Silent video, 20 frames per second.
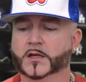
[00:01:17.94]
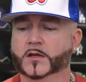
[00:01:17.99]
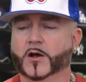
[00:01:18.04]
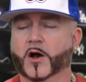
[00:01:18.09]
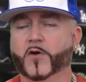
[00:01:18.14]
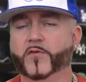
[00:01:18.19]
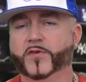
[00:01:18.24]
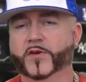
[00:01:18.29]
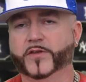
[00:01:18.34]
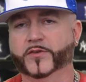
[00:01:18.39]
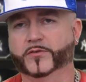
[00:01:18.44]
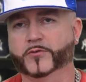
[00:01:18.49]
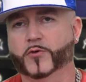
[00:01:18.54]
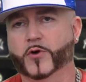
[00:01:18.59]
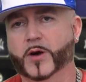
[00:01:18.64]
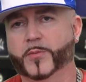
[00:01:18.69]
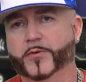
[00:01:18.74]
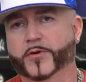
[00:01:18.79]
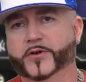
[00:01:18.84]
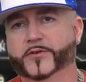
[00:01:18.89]
Hopefully this
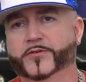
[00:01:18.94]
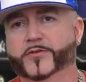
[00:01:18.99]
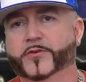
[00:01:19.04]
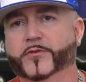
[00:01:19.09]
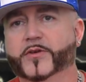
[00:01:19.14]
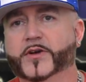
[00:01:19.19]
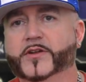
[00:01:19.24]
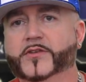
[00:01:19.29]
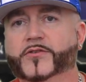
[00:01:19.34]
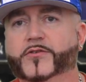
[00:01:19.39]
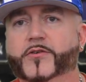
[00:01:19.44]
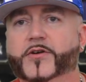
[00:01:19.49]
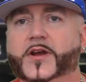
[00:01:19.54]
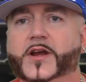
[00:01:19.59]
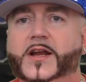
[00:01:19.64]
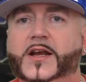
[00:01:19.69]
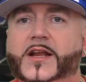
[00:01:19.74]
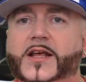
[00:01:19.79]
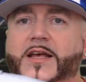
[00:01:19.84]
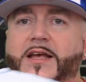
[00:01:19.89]
cooperates with the green
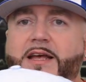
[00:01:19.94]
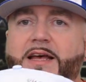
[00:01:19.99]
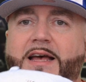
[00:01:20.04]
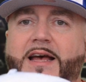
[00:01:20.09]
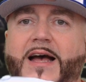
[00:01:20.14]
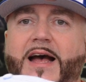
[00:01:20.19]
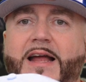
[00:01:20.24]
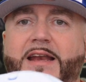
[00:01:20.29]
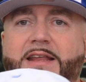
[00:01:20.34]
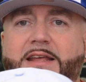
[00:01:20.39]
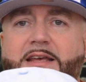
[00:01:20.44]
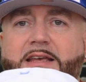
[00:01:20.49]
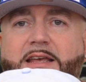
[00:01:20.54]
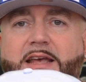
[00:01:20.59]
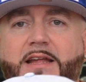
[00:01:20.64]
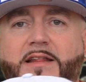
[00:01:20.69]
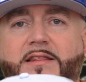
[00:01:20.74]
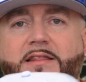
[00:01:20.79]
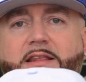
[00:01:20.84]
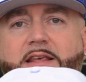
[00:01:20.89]
screen. I did
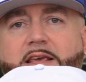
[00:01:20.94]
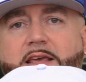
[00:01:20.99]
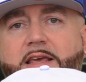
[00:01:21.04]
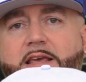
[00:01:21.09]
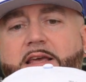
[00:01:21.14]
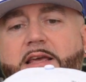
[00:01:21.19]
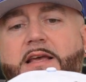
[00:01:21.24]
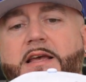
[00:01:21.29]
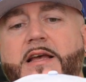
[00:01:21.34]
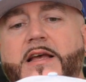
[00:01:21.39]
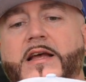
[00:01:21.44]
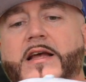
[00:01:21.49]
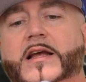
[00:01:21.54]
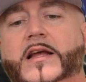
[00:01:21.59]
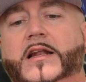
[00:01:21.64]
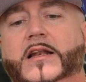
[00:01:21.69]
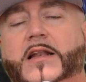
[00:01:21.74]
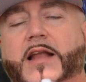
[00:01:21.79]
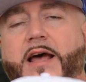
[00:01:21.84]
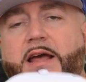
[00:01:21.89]
get the
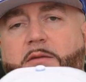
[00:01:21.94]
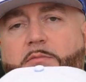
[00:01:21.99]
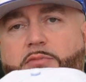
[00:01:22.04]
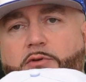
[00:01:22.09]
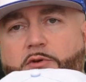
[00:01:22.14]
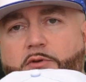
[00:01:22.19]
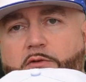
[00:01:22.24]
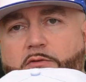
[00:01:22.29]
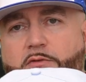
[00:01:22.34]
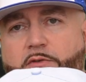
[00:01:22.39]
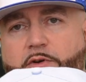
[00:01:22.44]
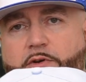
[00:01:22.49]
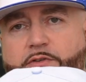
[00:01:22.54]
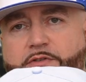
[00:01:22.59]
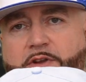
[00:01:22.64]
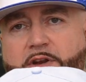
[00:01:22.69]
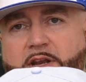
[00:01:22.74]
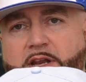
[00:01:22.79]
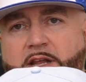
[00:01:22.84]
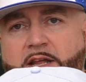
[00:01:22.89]
light blue
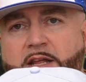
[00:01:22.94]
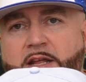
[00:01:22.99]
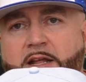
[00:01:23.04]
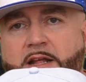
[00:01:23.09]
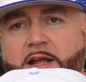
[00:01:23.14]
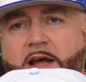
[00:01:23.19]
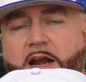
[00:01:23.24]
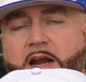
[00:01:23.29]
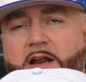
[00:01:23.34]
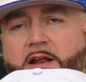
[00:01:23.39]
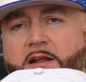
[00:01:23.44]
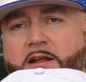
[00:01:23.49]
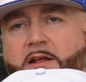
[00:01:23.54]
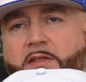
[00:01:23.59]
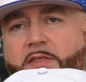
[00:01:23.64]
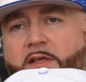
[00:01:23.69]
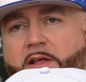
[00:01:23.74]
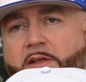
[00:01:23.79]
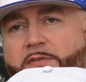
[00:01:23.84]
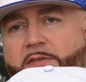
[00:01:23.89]
version. I
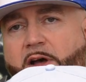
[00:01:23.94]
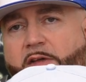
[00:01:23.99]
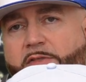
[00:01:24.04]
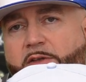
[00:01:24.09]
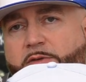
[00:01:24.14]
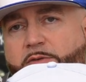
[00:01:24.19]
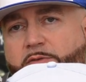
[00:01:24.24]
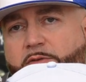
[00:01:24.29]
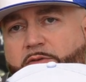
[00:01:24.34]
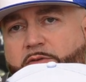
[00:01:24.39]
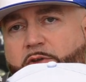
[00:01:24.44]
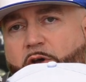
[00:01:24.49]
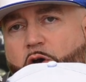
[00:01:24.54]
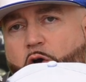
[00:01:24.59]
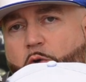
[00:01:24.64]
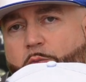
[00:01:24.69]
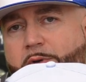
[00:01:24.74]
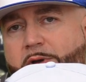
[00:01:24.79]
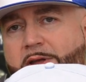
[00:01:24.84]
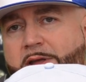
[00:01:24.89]
thought this was
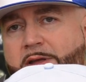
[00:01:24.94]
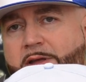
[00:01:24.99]
dope.